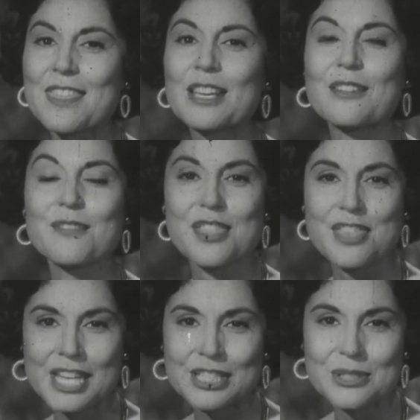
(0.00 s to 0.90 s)
think of a
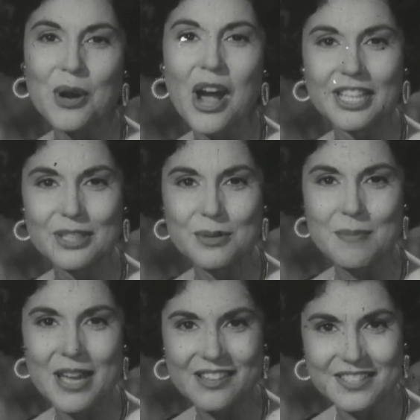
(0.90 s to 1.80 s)
thing to argue
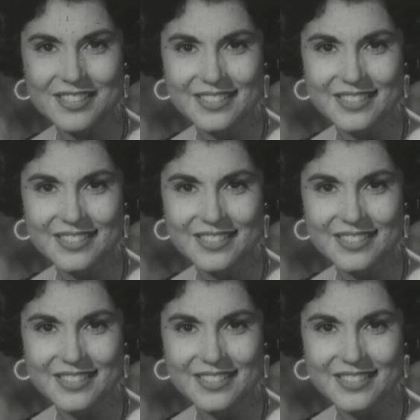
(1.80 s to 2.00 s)
about.